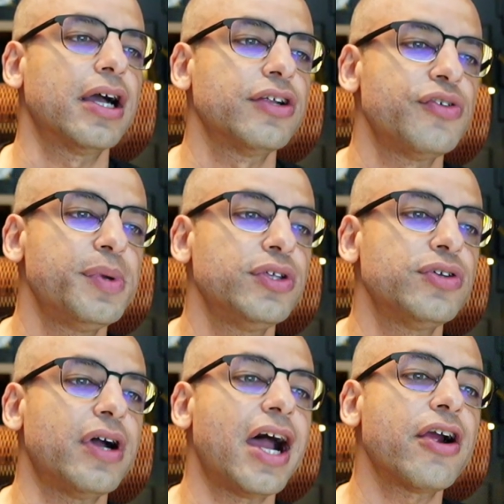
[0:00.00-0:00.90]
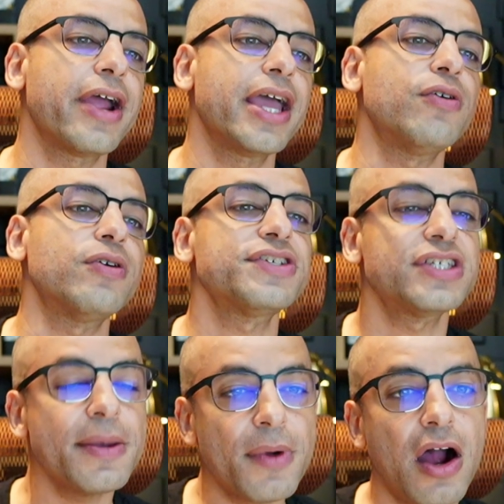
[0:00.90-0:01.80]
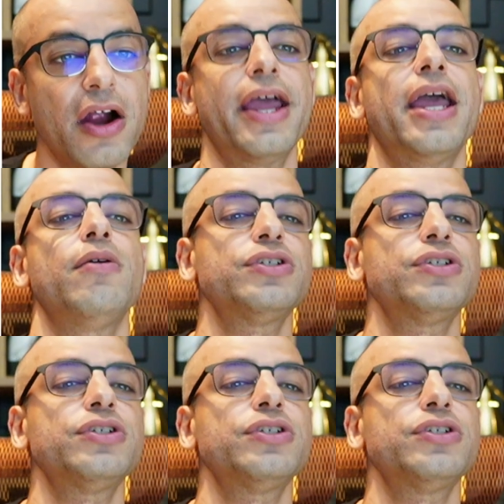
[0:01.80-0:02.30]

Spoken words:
contributing to an IRA or SEP IRA,